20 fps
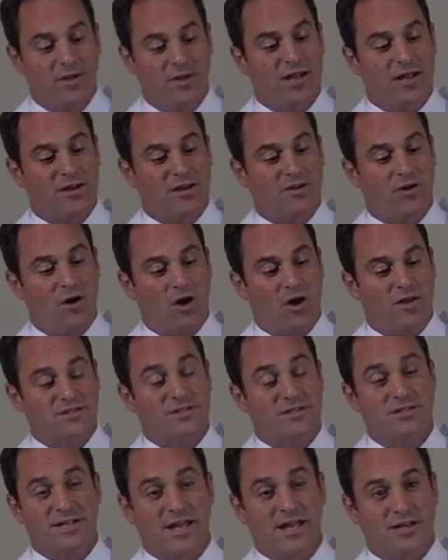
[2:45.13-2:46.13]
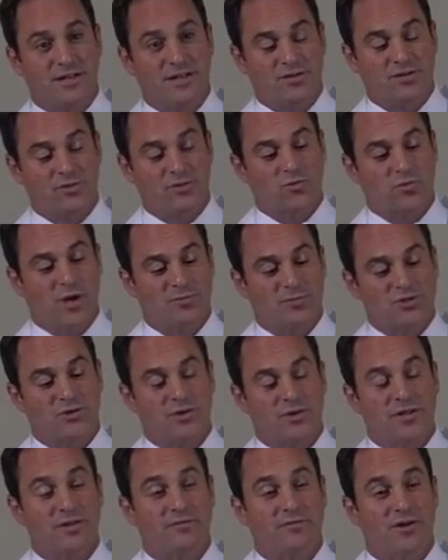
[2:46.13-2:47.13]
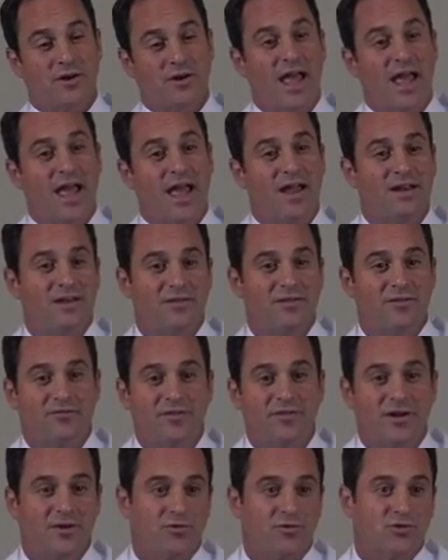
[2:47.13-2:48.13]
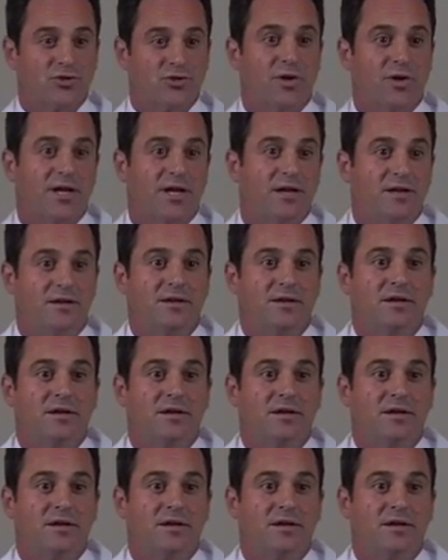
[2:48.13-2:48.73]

and cause the tendon to rupture at the very end of the finger joint.